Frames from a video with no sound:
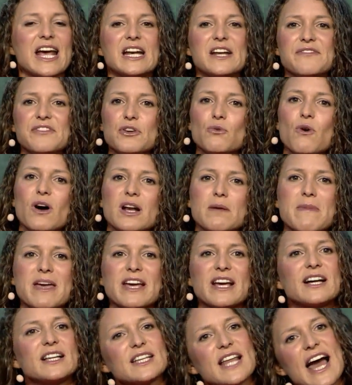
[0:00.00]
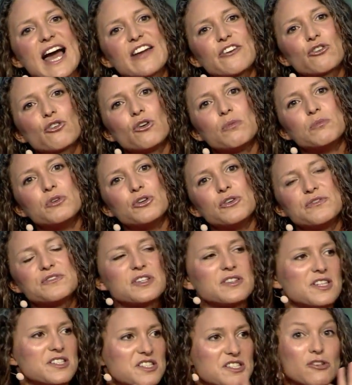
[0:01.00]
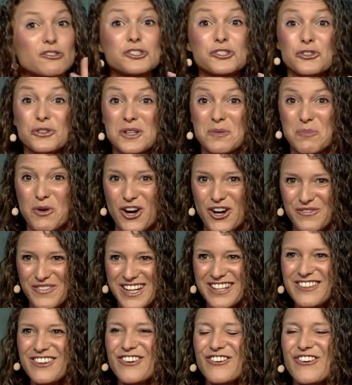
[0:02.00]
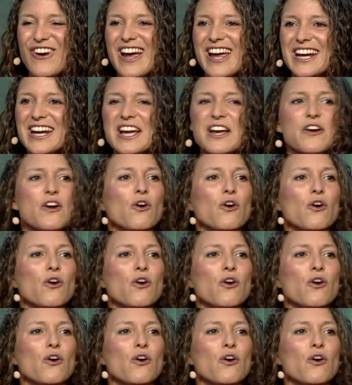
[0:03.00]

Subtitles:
And if you want to make a lateral move to the social department, right,